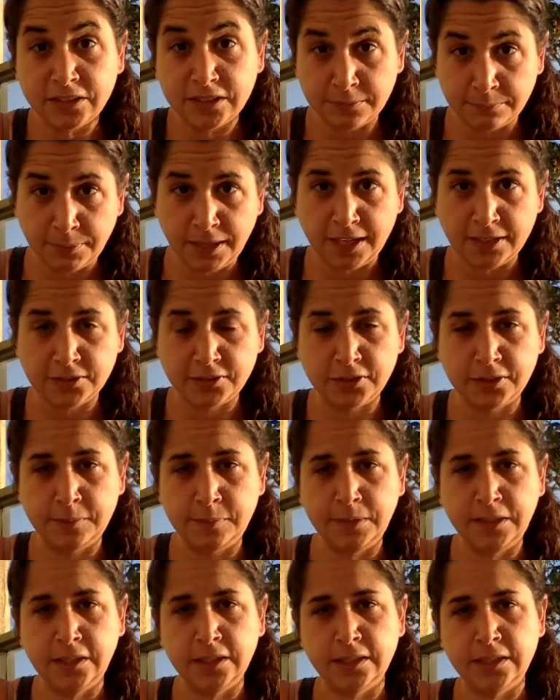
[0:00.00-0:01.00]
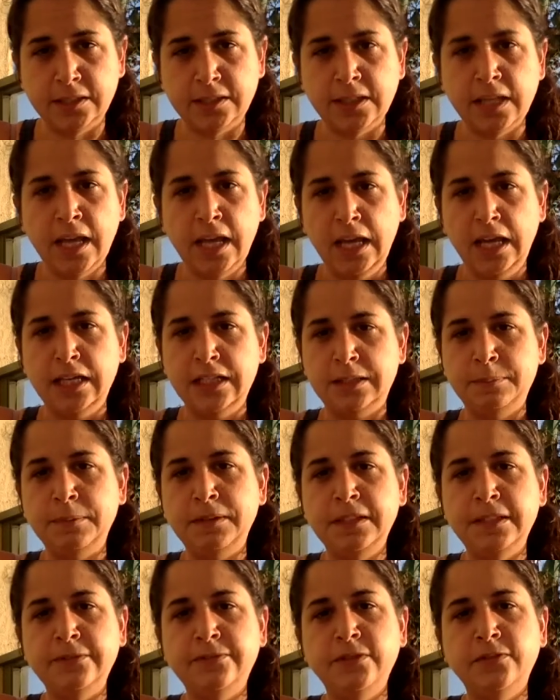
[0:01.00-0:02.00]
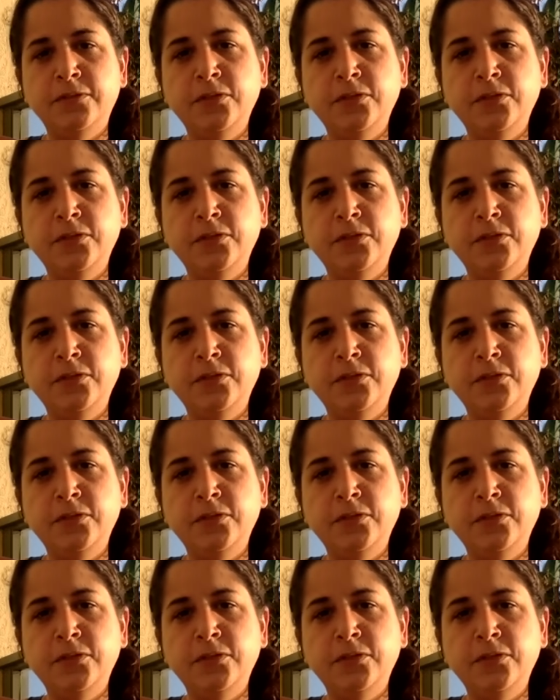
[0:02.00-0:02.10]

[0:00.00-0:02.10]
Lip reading: to masters because it is believed if